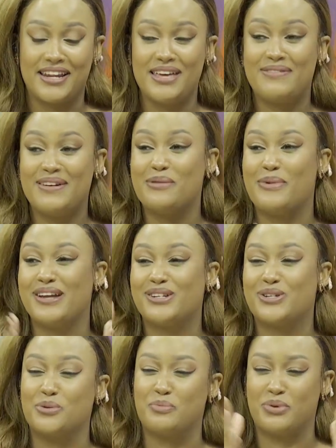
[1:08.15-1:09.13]
even went
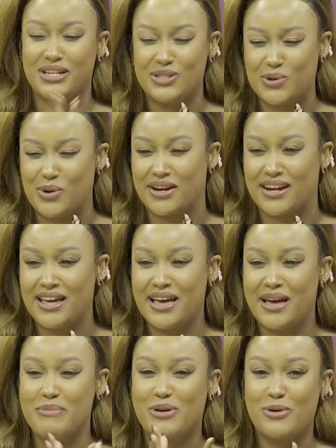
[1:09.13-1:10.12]
to prison
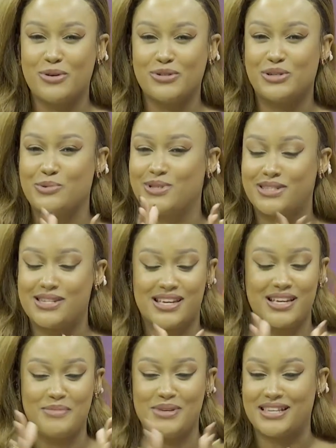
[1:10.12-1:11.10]
because she was
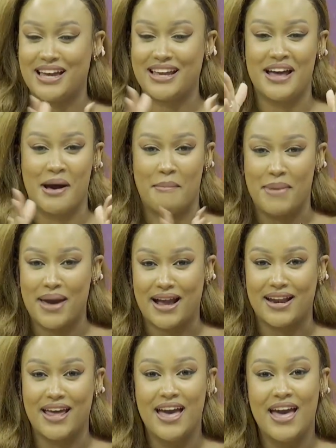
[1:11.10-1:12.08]
sticking beside her
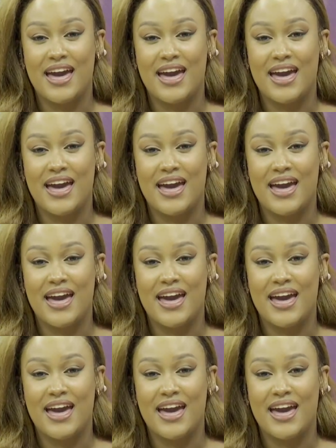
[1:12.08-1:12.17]
man.